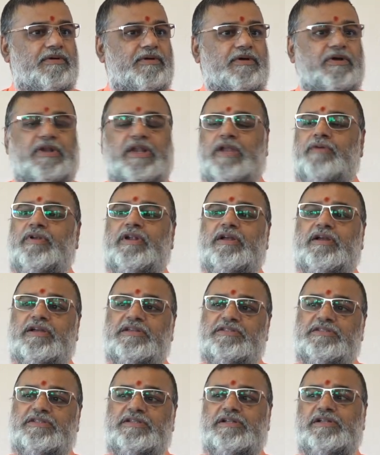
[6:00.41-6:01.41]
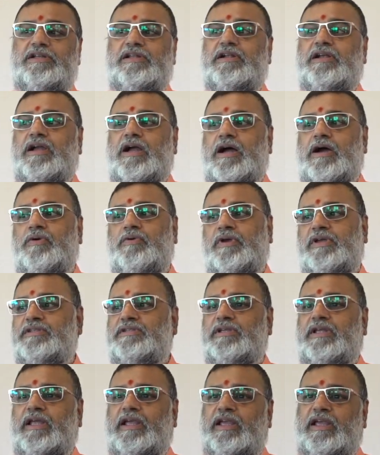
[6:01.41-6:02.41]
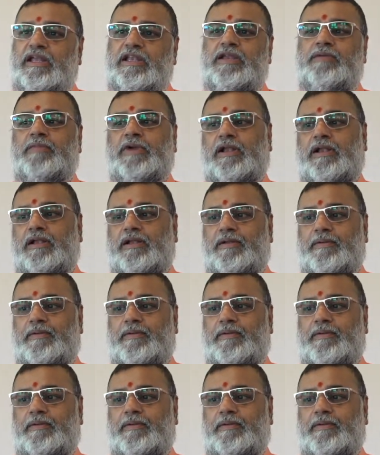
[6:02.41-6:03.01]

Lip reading: or never consider cow as an animal.